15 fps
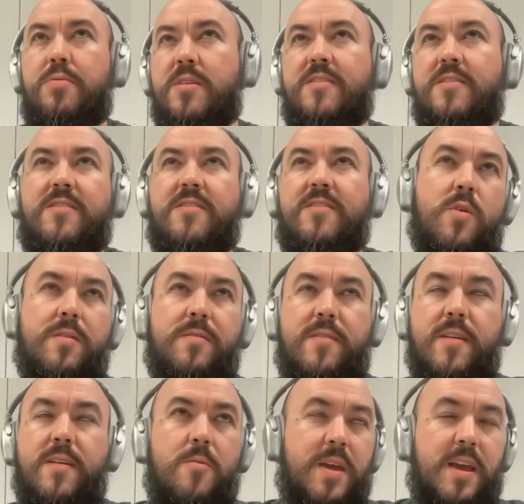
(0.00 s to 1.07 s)
Please, someone
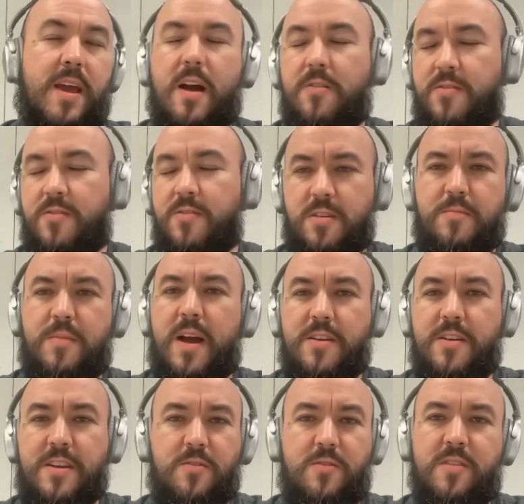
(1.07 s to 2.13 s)
tell me how
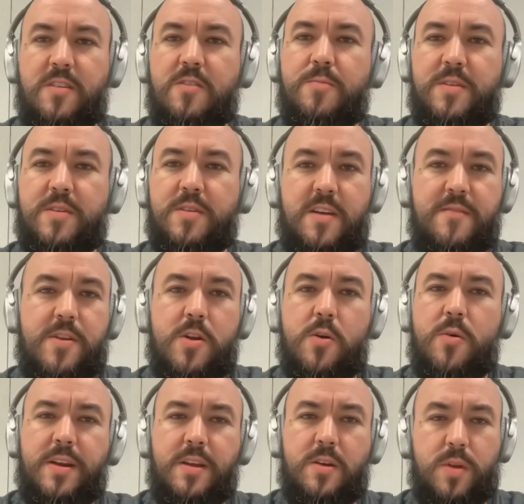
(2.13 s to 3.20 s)
to use this because I have
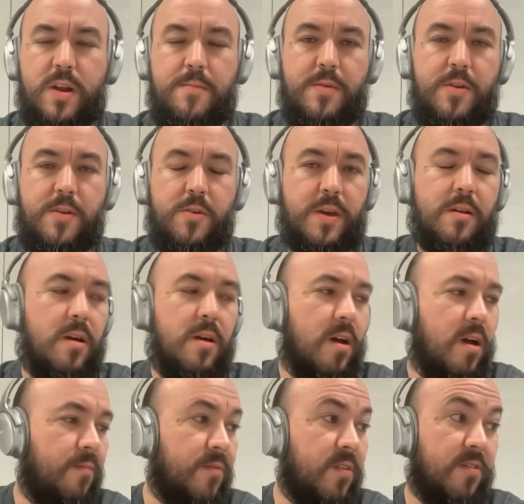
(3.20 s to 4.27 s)
no idea what I'm doing.
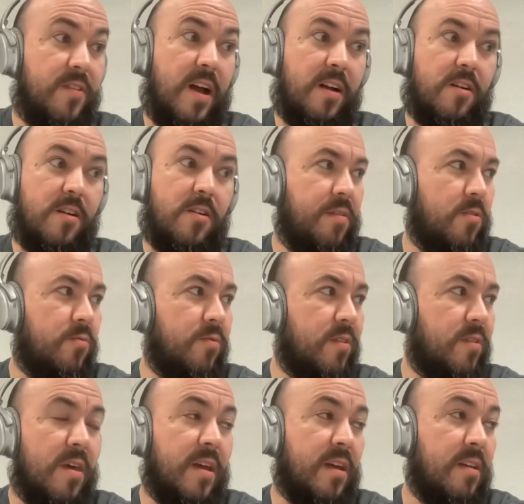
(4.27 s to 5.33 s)
So Stack Overflow
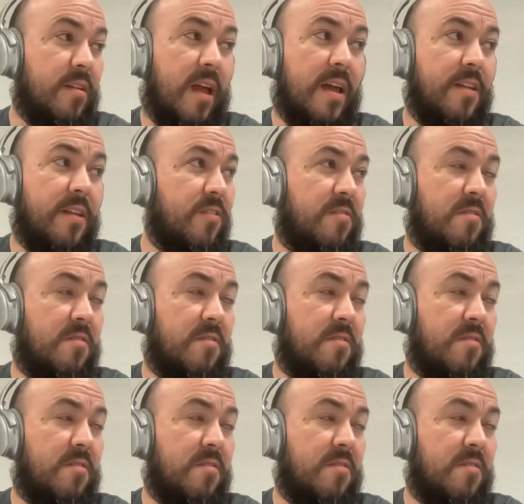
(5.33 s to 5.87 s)
was a thing, and